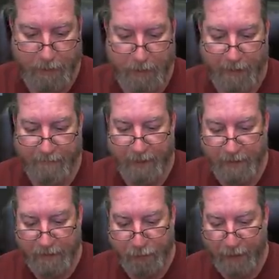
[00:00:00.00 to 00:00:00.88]
I've got
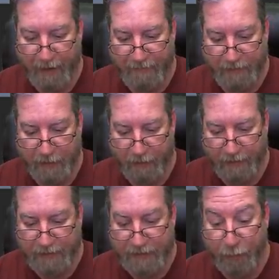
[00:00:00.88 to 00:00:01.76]
a giraffe skull.
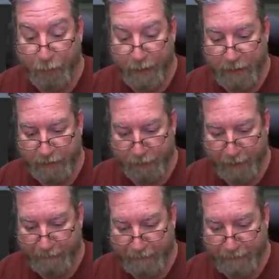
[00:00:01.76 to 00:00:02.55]
This is a real giraffe